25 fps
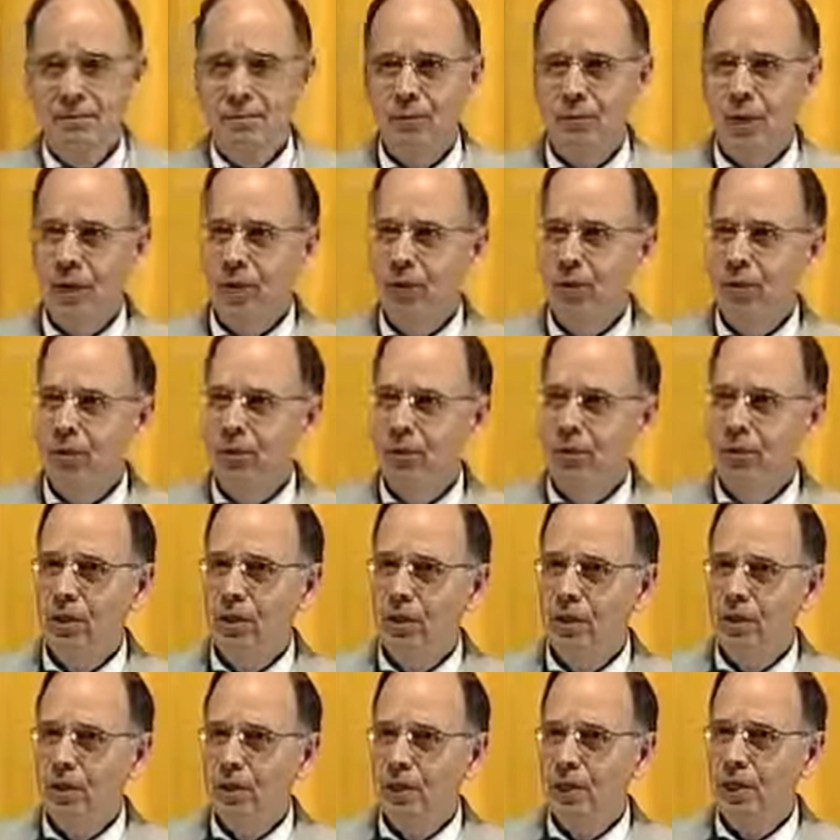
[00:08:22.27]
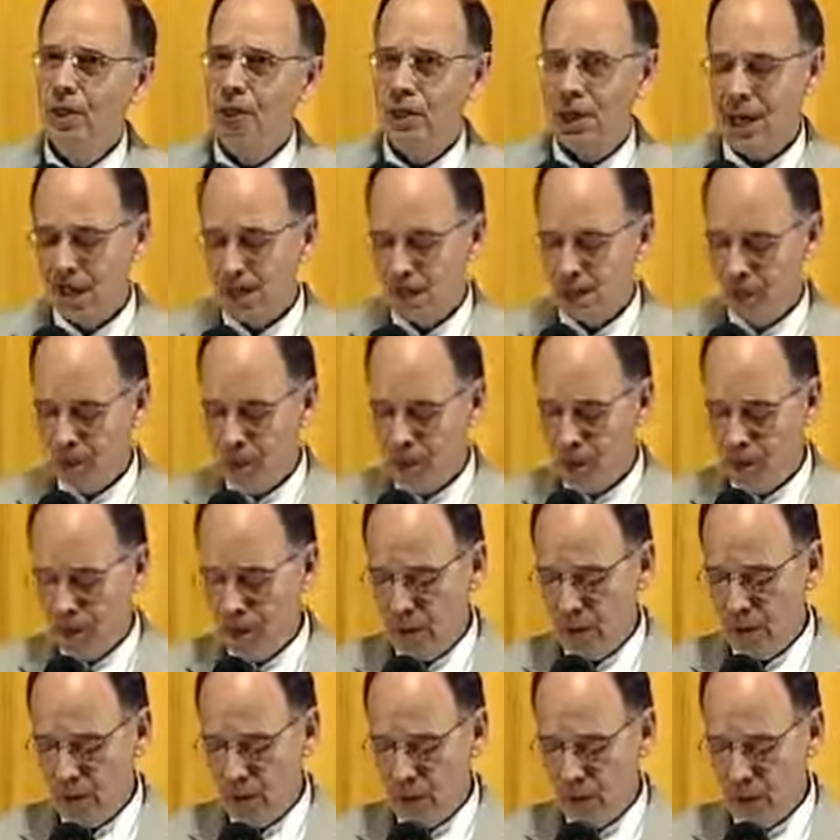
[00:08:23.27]
Why do we do these things? How do we
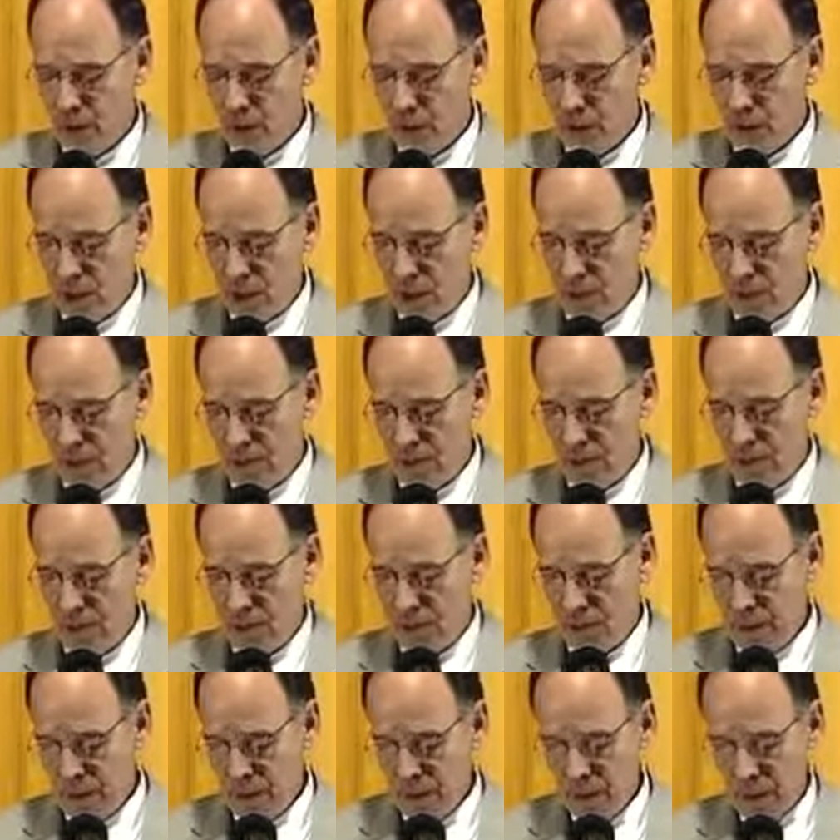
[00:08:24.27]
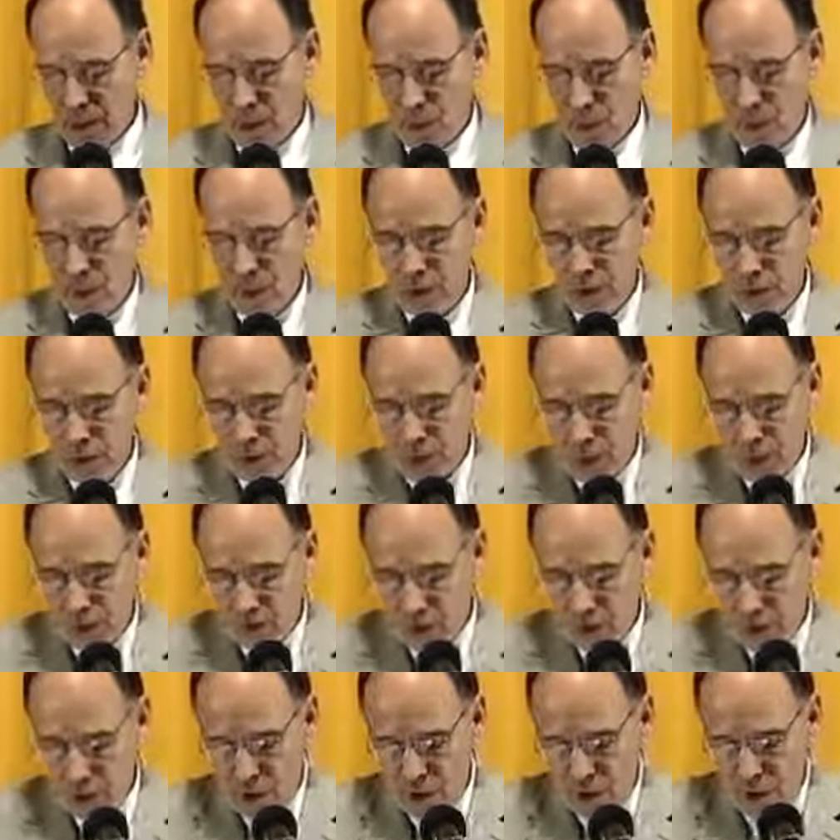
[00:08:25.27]
do these things? And what does this
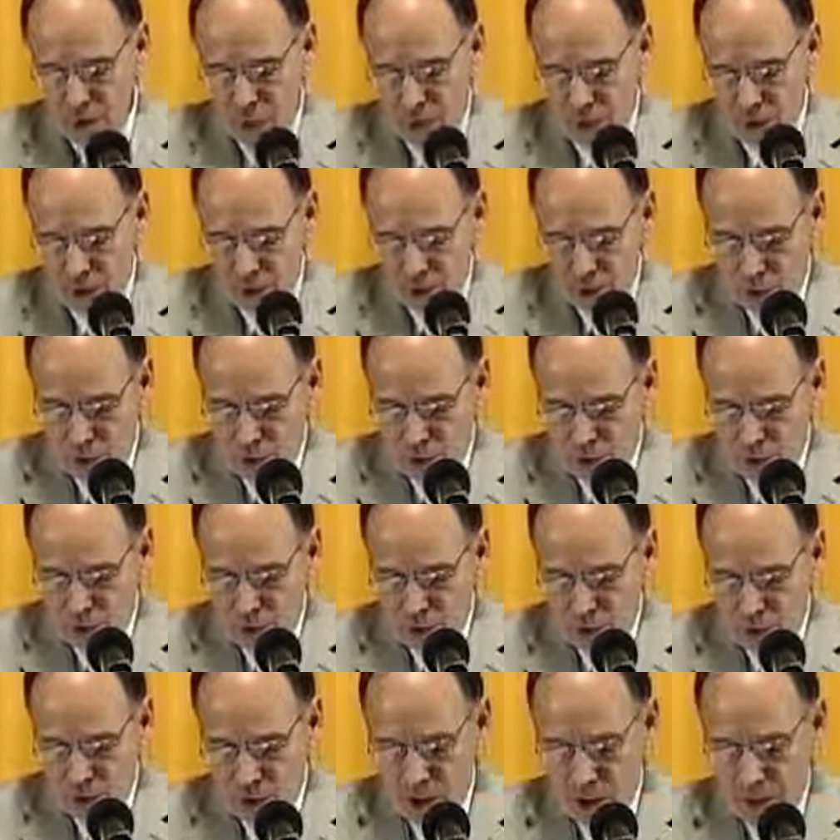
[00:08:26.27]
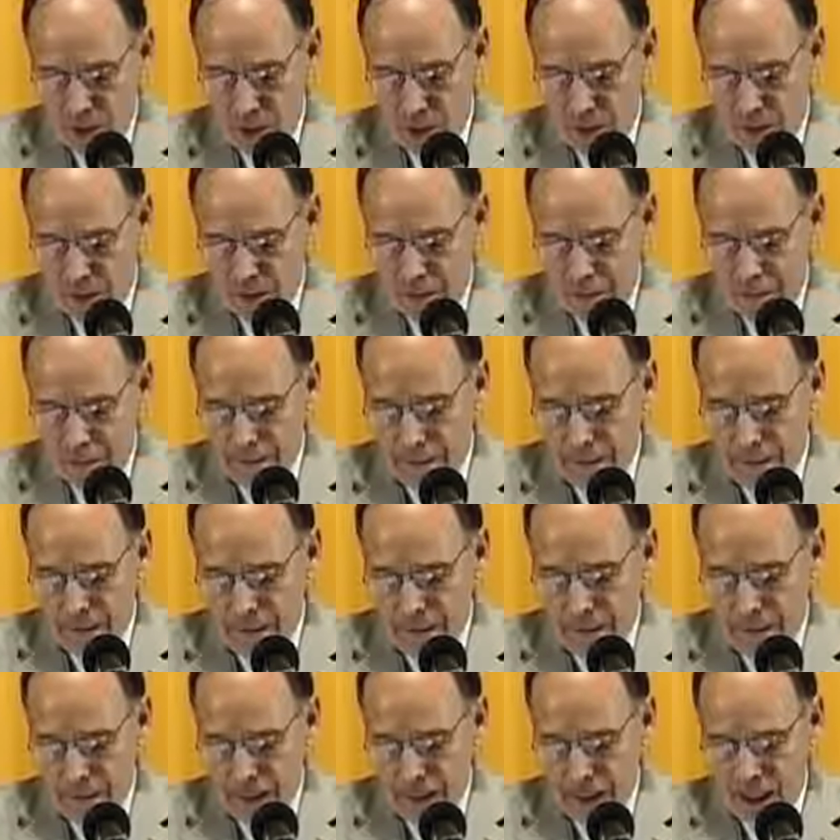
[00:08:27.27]
have to do with the sermon today?
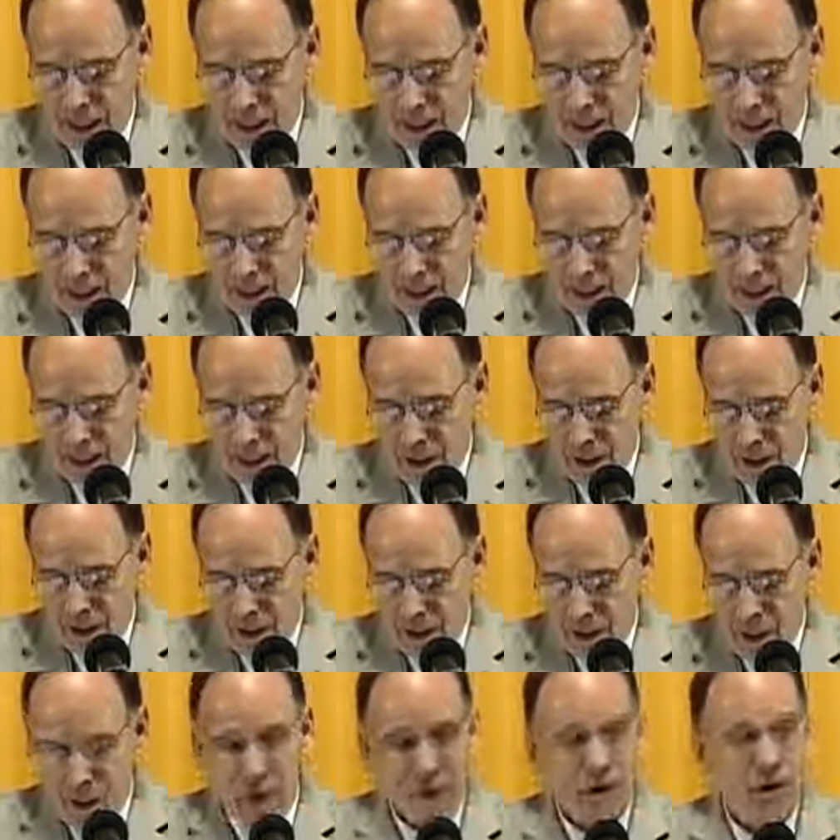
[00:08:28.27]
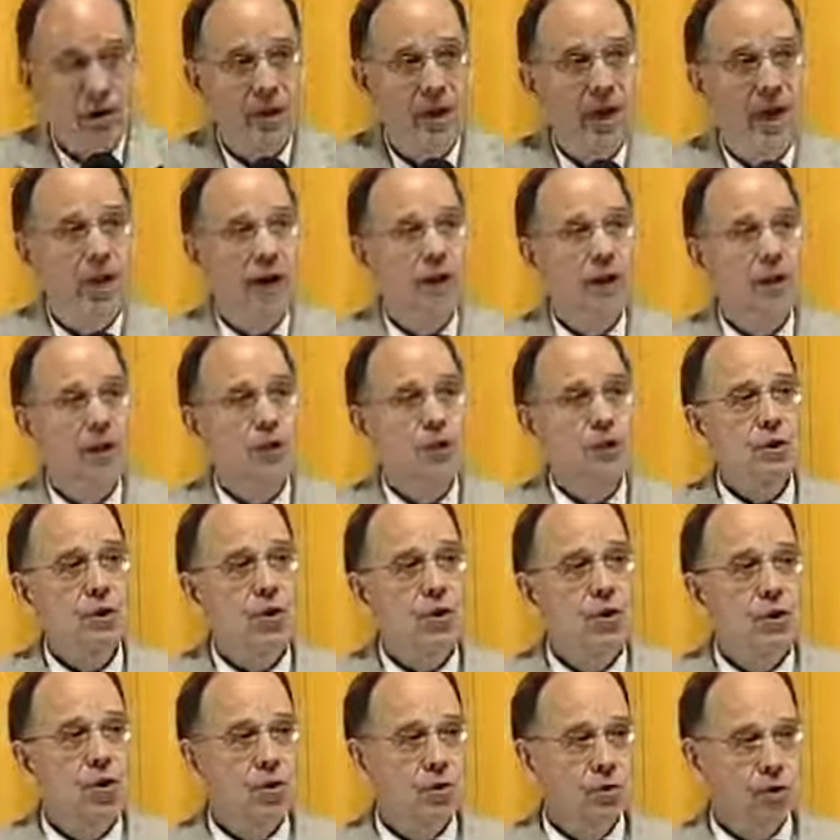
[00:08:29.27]
Brethren, God has
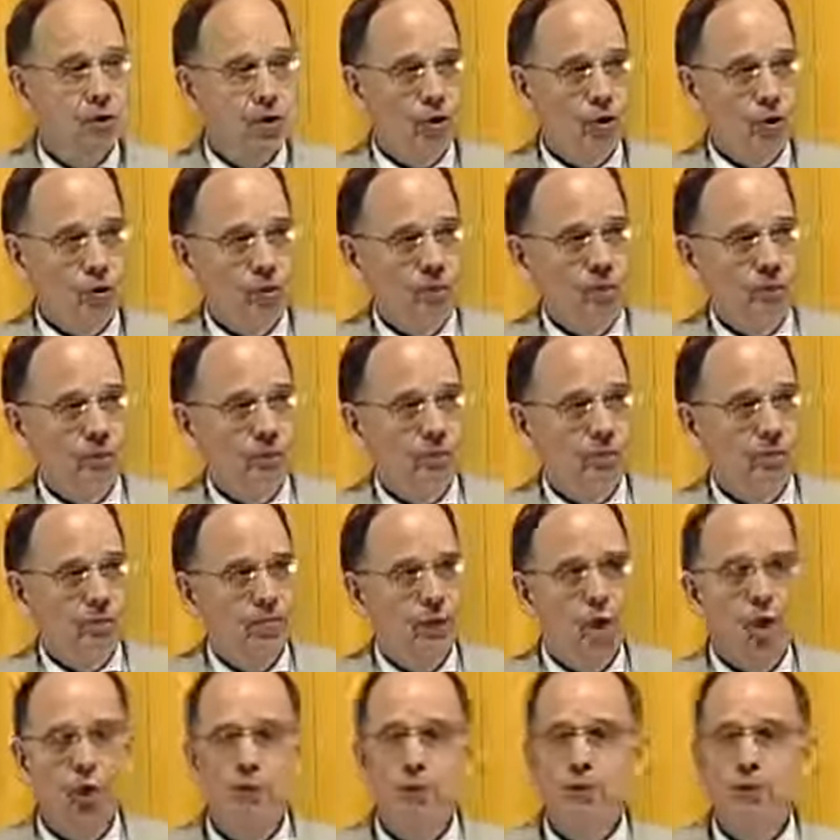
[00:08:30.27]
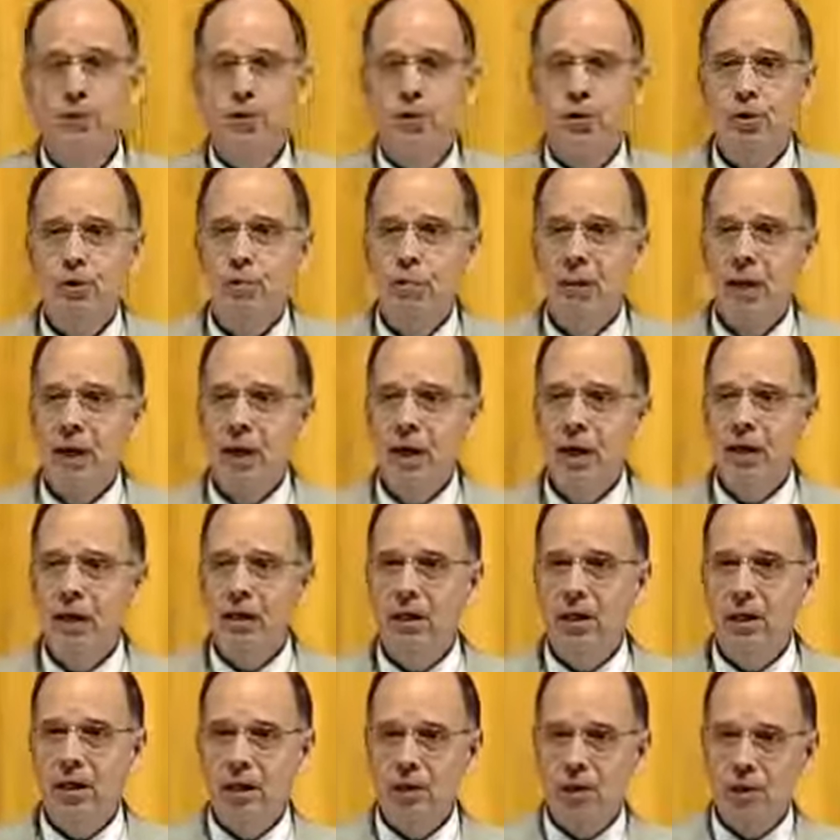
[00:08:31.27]
called you, opened your
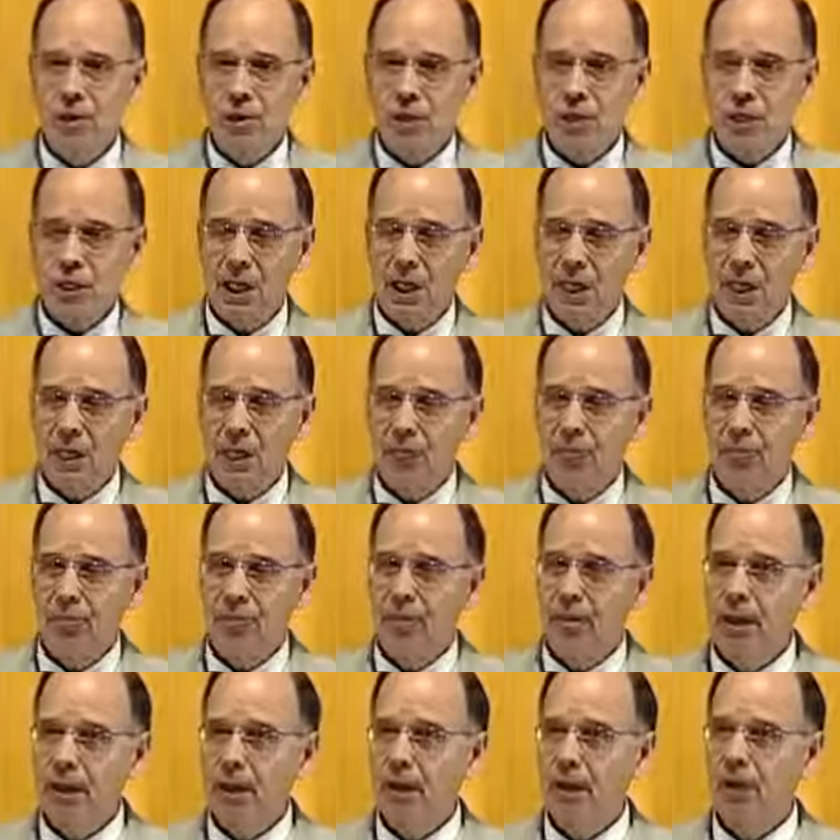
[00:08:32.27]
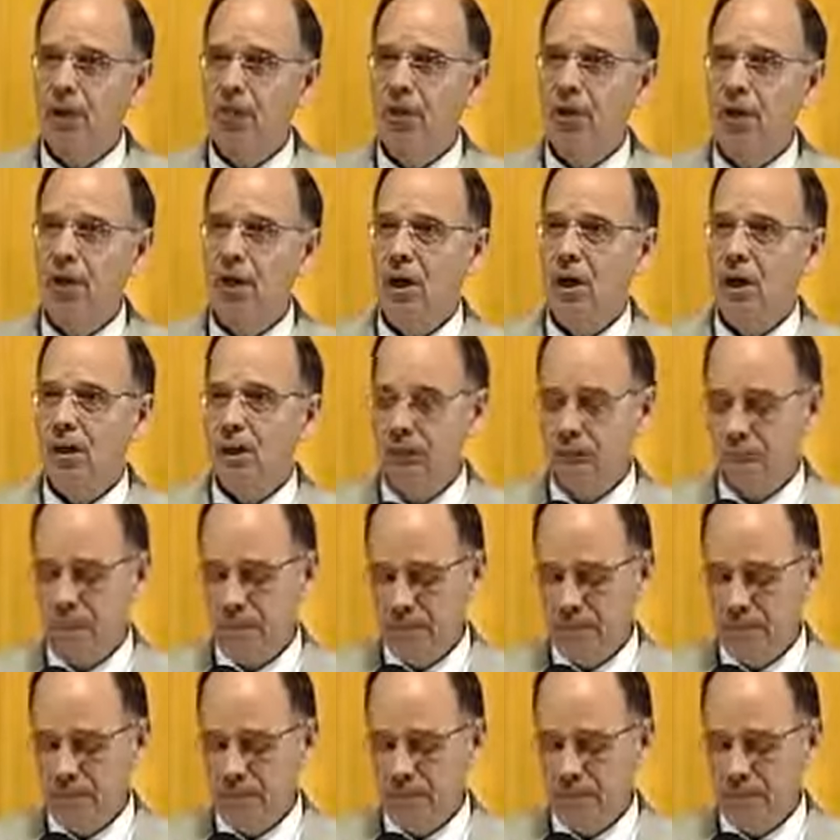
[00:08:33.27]
mind to understand the plan of God.